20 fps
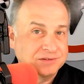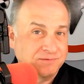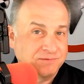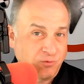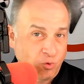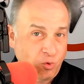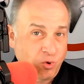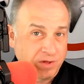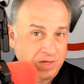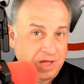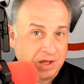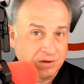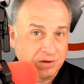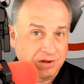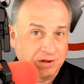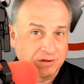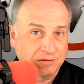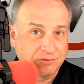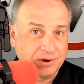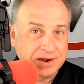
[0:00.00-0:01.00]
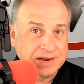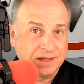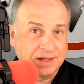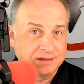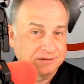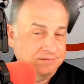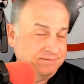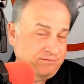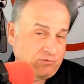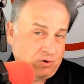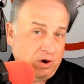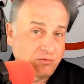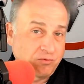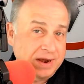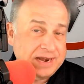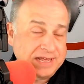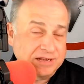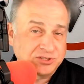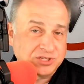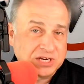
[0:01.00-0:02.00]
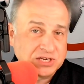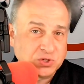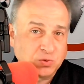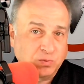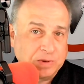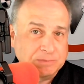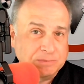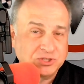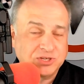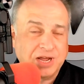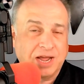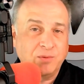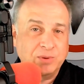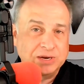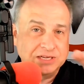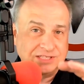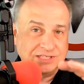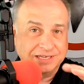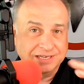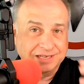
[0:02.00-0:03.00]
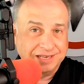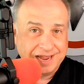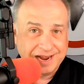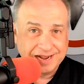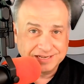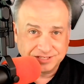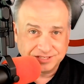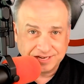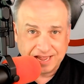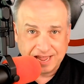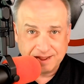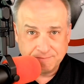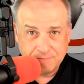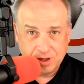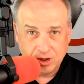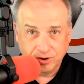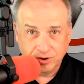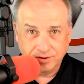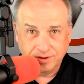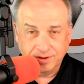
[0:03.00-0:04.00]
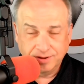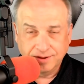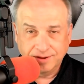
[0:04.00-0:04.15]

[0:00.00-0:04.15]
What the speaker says: for a radio station website when it's in landscape mode.